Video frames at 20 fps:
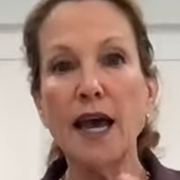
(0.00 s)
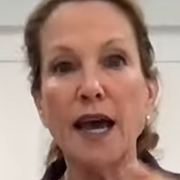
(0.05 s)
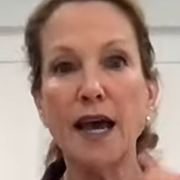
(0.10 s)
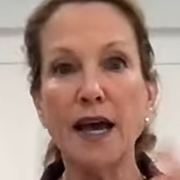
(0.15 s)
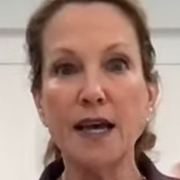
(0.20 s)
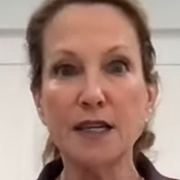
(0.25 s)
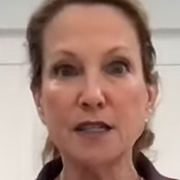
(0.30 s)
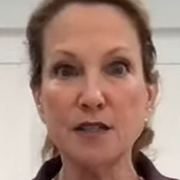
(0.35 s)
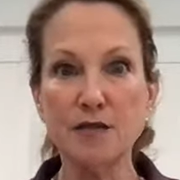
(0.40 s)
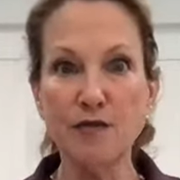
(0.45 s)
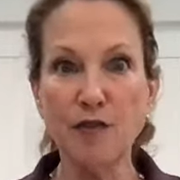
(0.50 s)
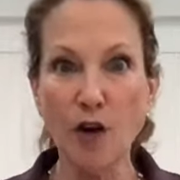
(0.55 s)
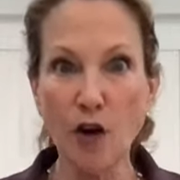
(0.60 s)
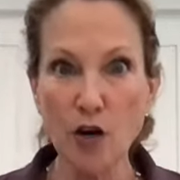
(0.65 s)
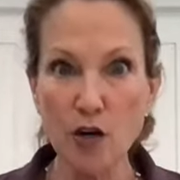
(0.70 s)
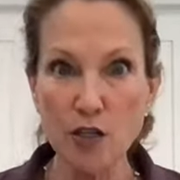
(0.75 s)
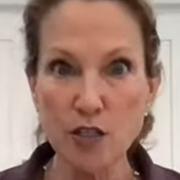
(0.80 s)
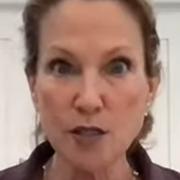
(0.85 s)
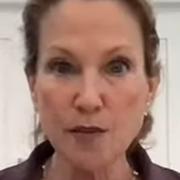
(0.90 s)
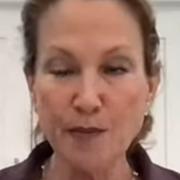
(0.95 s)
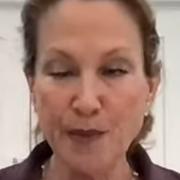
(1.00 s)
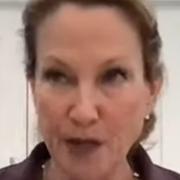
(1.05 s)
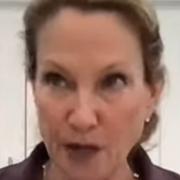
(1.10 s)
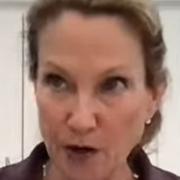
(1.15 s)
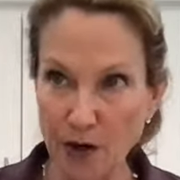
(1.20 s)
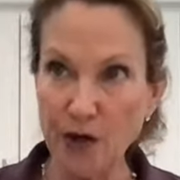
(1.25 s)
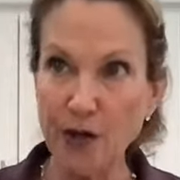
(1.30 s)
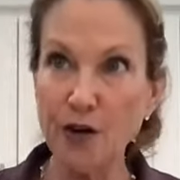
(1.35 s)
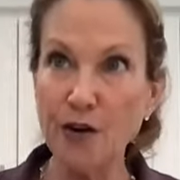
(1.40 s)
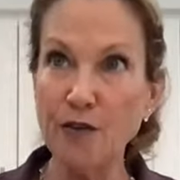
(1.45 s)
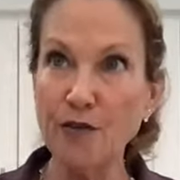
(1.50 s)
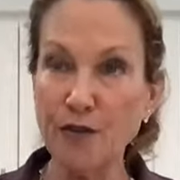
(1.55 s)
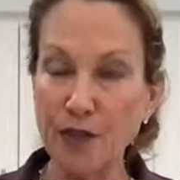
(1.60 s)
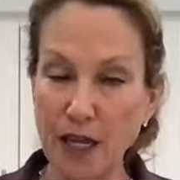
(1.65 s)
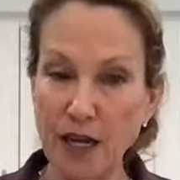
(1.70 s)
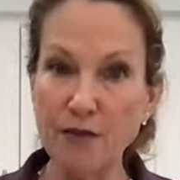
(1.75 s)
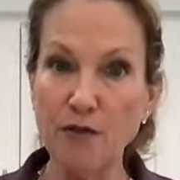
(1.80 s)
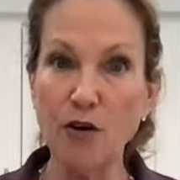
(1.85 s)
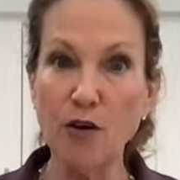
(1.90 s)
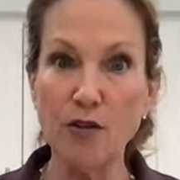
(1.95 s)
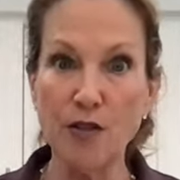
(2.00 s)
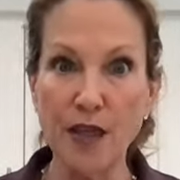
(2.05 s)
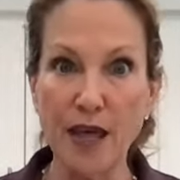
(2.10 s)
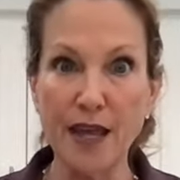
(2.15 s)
has far superior flavor